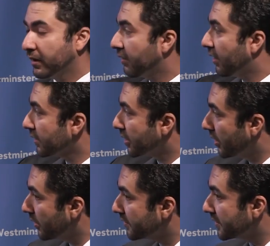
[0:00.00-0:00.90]
Iran
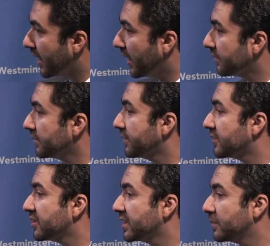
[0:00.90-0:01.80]
goes down, the
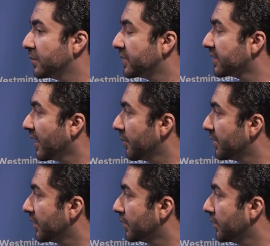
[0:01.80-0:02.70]
GDP per
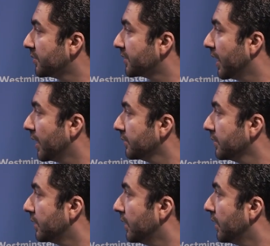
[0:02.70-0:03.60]
capita goes down,
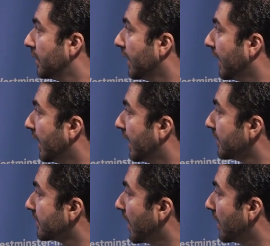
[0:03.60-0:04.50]

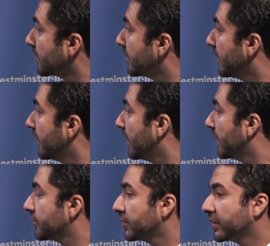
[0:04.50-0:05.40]
and South Korea
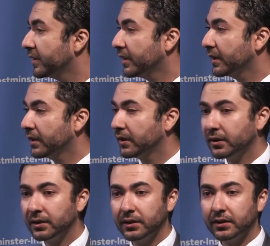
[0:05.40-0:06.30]
and Turkey,
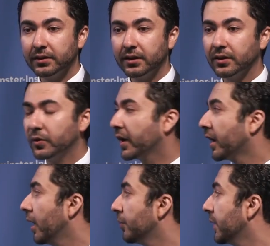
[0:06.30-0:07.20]
they are going
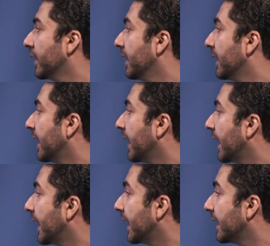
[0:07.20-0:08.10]
up.
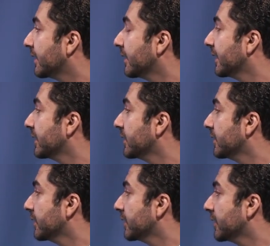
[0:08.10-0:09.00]
And
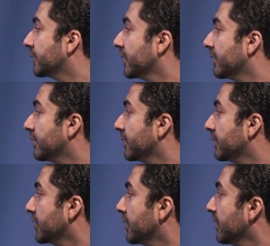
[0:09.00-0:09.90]
if
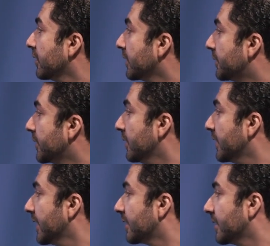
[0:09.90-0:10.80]
you
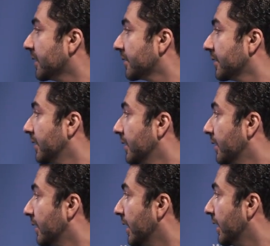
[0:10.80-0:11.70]
look at this,
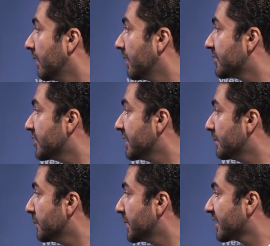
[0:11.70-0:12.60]
Iran's
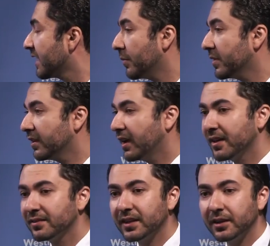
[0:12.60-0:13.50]
GDP per capita
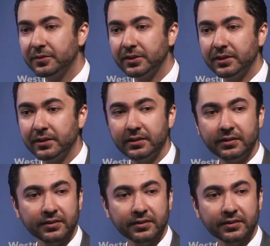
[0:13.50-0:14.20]
has never